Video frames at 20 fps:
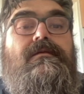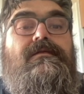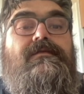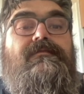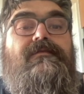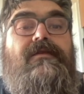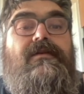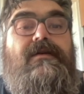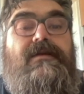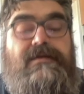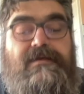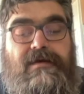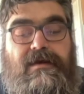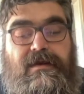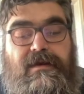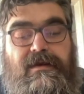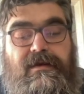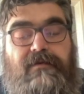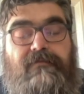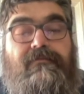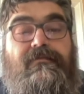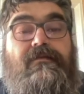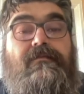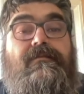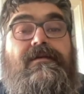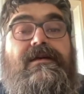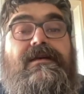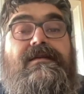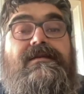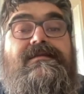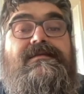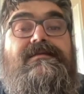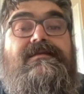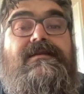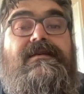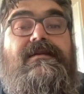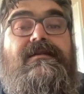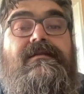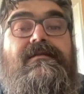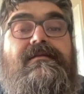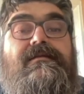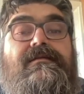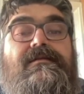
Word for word: Very tiny for me to see.